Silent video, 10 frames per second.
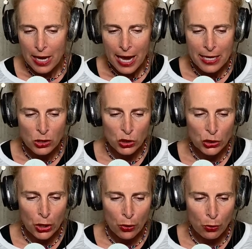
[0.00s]
And
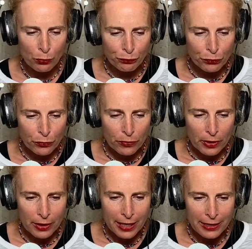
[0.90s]
so
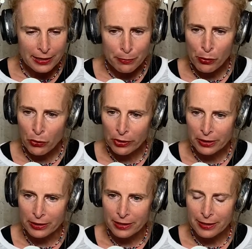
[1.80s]
it's
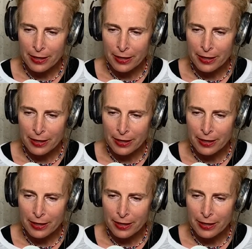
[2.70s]
important.